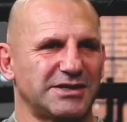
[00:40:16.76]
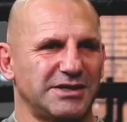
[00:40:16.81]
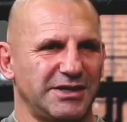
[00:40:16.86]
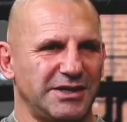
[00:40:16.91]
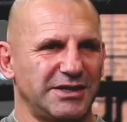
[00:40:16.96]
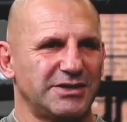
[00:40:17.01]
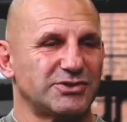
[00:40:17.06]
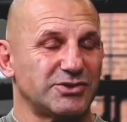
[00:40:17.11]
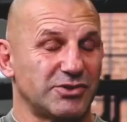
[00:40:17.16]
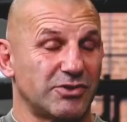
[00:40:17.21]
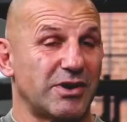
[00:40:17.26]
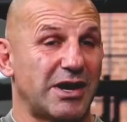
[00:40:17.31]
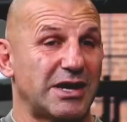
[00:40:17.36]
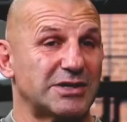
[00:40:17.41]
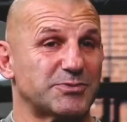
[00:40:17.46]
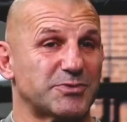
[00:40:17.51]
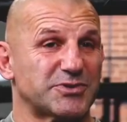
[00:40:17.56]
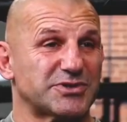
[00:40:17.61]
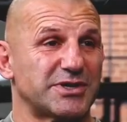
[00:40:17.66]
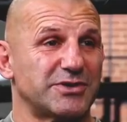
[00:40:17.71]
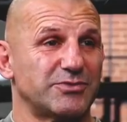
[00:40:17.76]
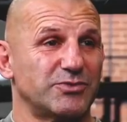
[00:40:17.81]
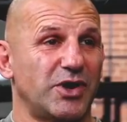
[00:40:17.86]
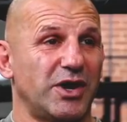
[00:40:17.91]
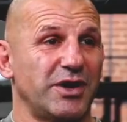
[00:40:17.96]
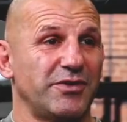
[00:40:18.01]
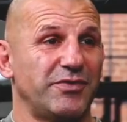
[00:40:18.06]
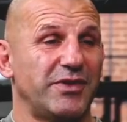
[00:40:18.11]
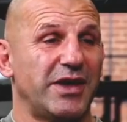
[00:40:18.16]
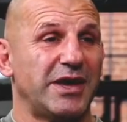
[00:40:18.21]
it is. You're 100%
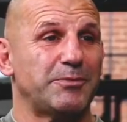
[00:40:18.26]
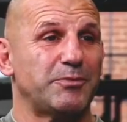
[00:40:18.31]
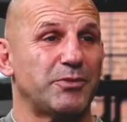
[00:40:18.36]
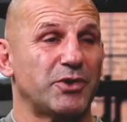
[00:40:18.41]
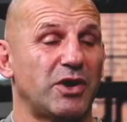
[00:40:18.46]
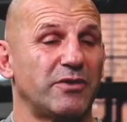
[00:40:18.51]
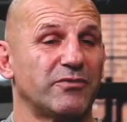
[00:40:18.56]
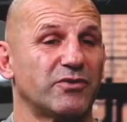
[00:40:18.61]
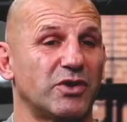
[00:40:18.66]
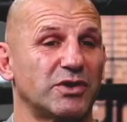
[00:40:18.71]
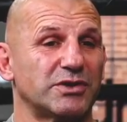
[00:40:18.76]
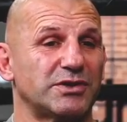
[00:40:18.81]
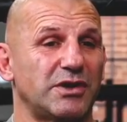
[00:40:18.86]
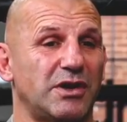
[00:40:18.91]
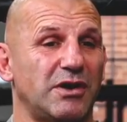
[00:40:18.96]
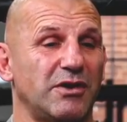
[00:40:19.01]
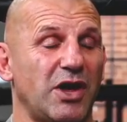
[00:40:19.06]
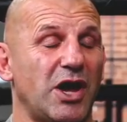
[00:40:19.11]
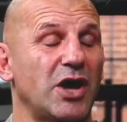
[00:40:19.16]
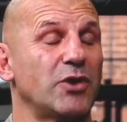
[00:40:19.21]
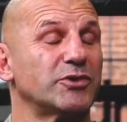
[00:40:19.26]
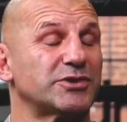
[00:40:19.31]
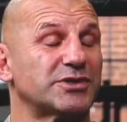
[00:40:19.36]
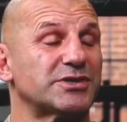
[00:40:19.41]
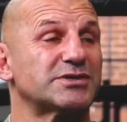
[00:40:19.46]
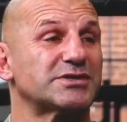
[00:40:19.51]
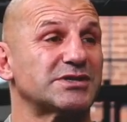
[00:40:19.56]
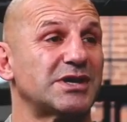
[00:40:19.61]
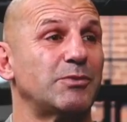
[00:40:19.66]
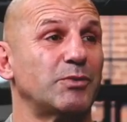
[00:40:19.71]
right, Matt. But I owe it to
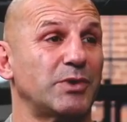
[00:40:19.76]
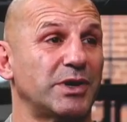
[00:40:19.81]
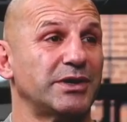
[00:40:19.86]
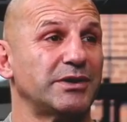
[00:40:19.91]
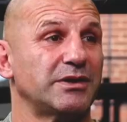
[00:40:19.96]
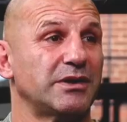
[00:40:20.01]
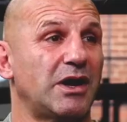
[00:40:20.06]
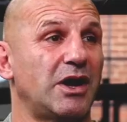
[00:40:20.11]
someone.